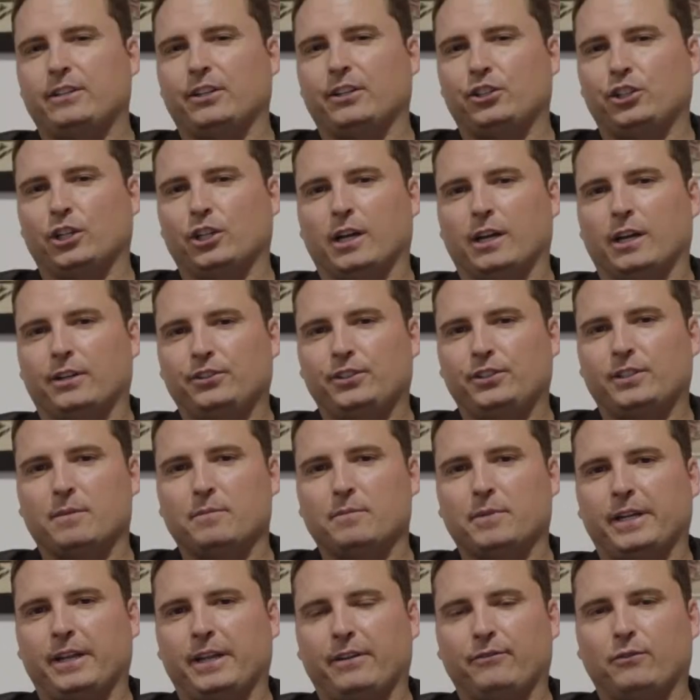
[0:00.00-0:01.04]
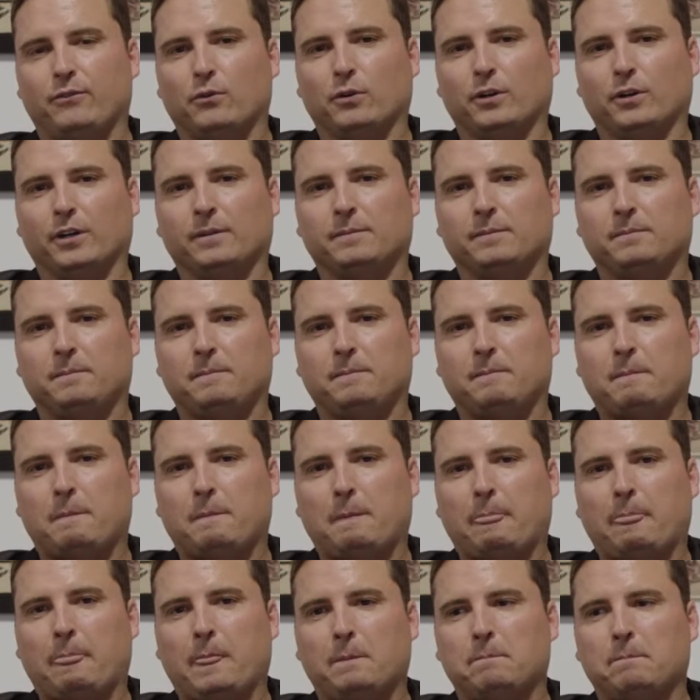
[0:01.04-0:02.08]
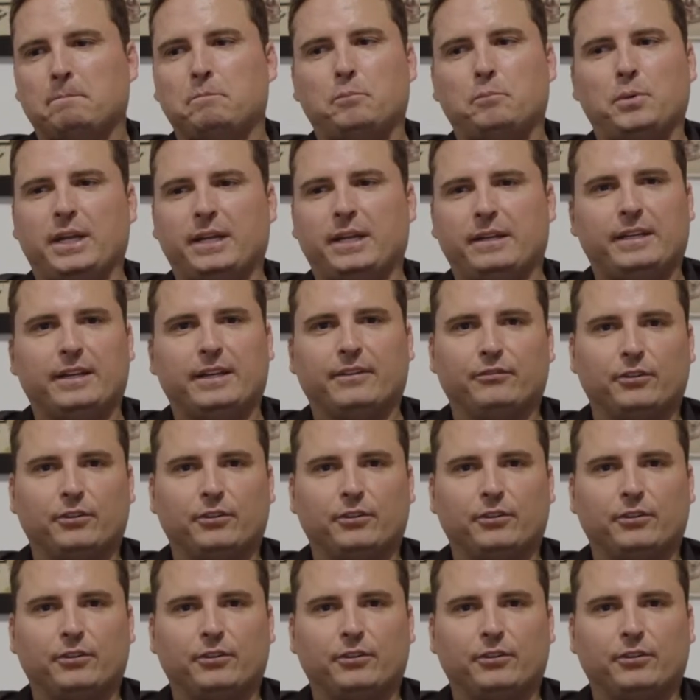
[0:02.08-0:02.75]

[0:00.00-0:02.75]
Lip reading: they to judge somebody for being